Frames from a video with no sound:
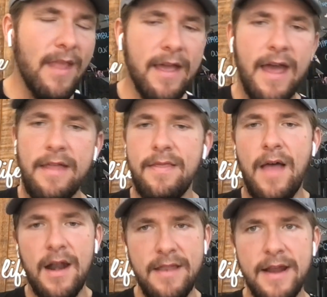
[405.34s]
again, a
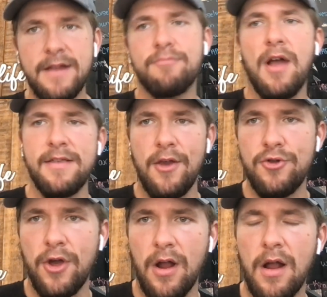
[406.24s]
lot of negative press on
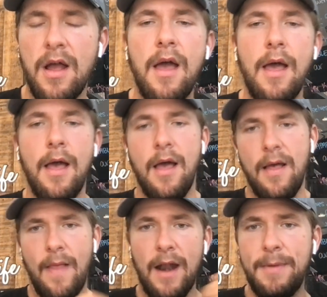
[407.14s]
sugar.
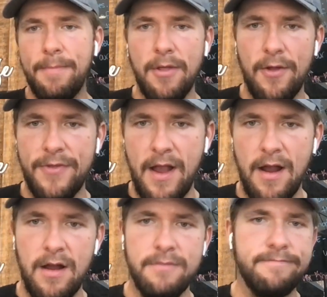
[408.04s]
A lot of people out
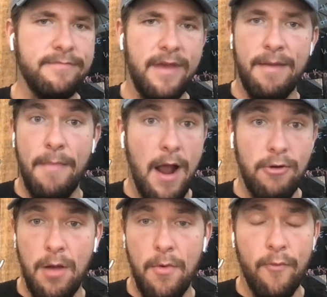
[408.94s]
there in my
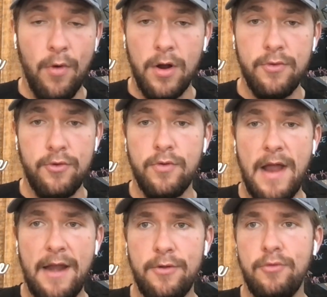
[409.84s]
realm of work who do what
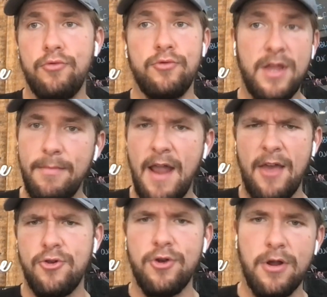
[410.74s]
I do, who
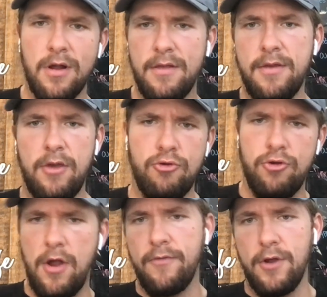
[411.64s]
demonize sugar and say you
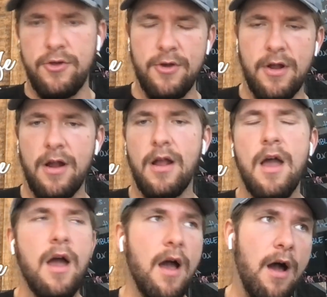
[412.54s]
should never eat sugar.
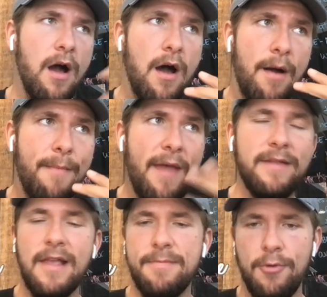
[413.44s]
I
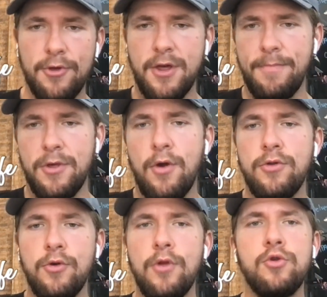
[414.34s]
think that's bullshit, but
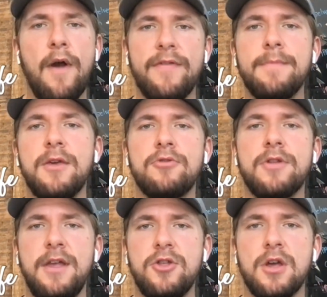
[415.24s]
you do have to be
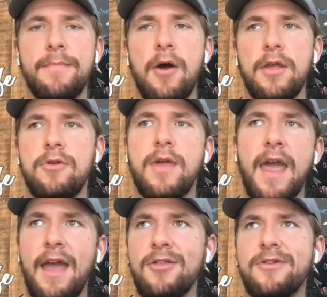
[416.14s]
strategic about it. You
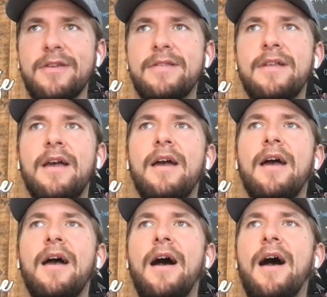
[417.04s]
can't just
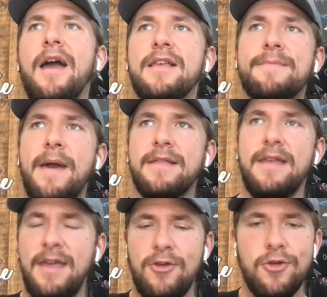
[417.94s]
expect to
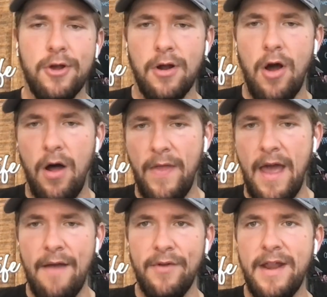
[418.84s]
eat sugar all day,
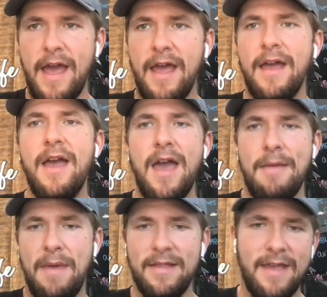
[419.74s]
every day, and
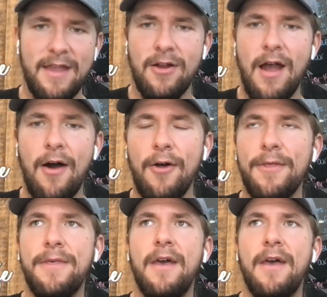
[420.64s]
maintain your health